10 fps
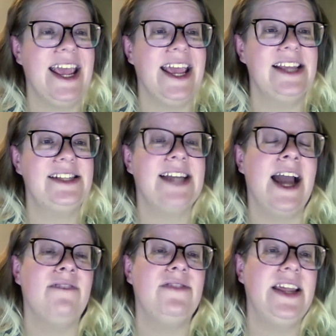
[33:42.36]
is to
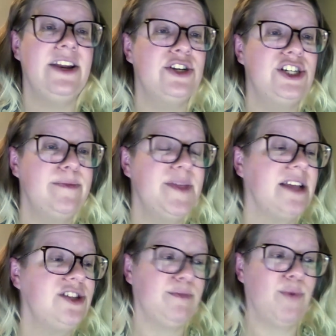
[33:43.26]
have leadership
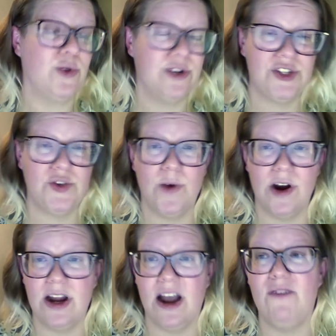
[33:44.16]
that supports the work